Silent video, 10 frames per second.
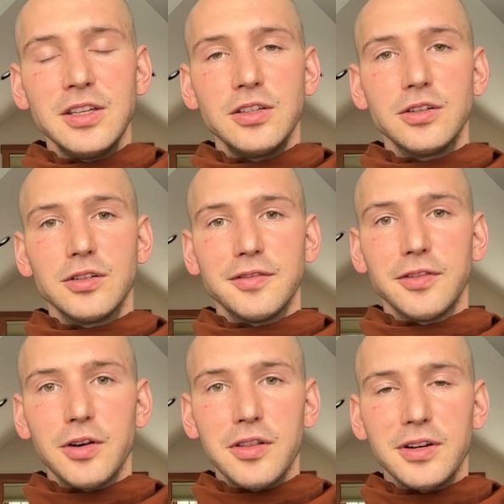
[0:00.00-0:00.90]
you'll
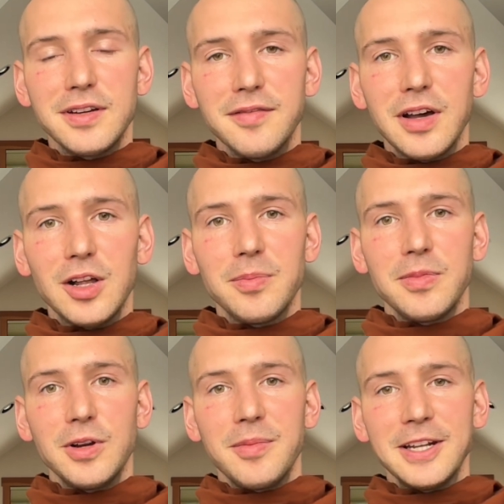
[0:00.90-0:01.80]
further develop
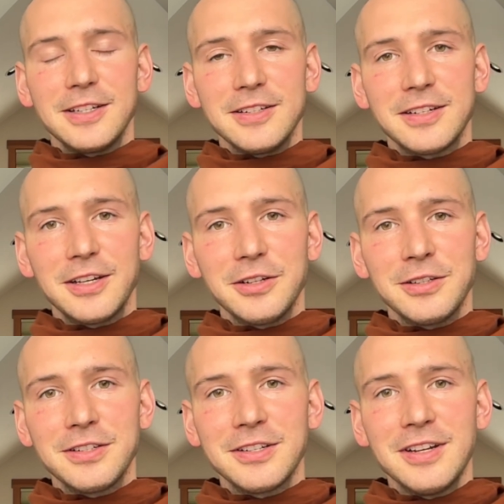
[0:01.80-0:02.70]
your metta skills,